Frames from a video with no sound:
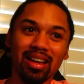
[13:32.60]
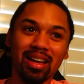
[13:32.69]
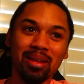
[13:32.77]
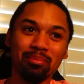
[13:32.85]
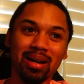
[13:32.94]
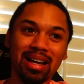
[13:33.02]

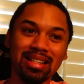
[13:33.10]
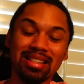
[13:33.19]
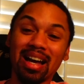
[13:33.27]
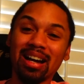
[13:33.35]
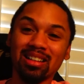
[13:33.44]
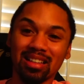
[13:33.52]
in my
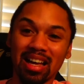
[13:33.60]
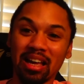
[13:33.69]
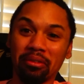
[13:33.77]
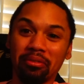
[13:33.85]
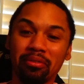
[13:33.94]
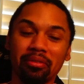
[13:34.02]
entire
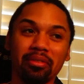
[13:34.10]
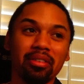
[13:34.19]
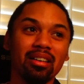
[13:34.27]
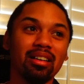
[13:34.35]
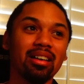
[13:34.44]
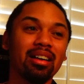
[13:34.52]
life.
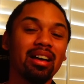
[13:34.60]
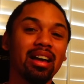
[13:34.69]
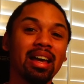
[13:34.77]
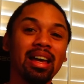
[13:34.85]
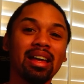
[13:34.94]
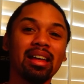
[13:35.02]

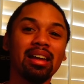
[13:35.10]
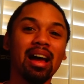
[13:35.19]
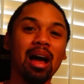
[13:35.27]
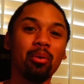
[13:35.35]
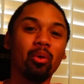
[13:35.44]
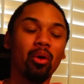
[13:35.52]
And
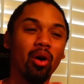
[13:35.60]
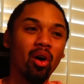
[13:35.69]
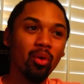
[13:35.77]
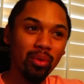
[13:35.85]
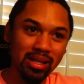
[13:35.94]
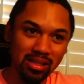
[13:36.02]
I will
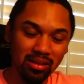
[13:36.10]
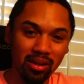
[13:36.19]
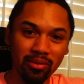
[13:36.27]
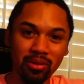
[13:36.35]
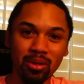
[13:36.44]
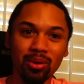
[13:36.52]
always
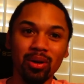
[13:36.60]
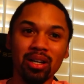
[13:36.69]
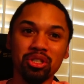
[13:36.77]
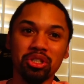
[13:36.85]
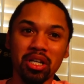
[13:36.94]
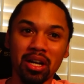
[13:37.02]
love you
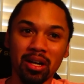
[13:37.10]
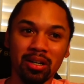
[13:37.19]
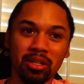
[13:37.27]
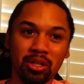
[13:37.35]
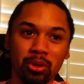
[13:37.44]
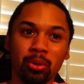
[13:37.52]
and share
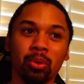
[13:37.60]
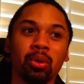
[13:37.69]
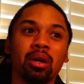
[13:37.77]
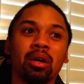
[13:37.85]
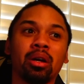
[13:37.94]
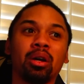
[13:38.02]
you
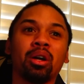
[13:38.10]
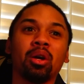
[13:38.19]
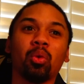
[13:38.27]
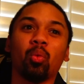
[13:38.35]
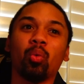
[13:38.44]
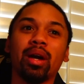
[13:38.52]

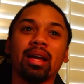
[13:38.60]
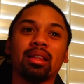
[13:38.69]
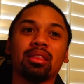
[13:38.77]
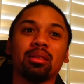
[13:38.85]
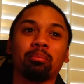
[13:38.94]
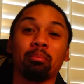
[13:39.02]

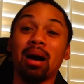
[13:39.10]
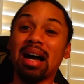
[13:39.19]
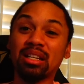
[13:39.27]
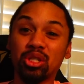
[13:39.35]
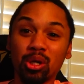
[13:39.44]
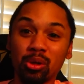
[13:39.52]
with
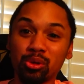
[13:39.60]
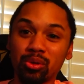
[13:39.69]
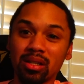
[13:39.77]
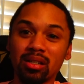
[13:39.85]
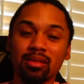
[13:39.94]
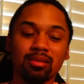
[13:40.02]
my
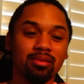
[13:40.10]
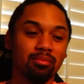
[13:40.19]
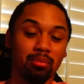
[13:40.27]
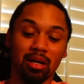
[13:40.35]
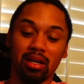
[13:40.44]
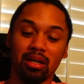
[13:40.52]
children,
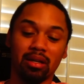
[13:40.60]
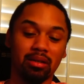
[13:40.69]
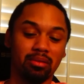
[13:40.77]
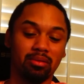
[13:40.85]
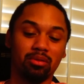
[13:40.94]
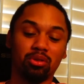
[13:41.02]
my
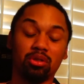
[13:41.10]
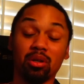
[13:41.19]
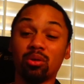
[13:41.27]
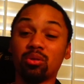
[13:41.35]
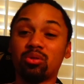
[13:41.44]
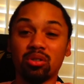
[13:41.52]

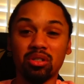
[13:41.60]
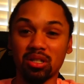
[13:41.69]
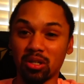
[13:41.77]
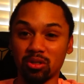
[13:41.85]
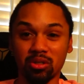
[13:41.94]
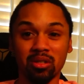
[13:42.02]
children's
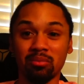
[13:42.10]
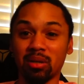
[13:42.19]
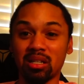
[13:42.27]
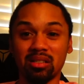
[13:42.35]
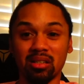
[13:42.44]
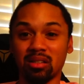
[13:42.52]
children,
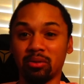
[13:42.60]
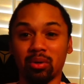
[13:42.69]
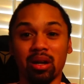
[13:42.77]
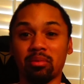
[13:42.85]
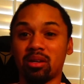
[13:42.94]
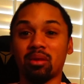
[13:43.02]
basically when
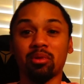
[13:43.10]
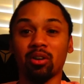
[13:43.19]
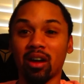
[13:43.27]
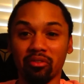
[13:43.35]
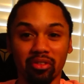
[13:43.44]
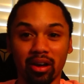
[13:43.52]
I become a
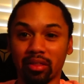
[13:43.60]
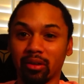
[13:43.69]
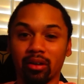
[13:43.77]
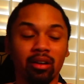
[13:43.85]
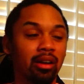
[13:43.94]
grandfather.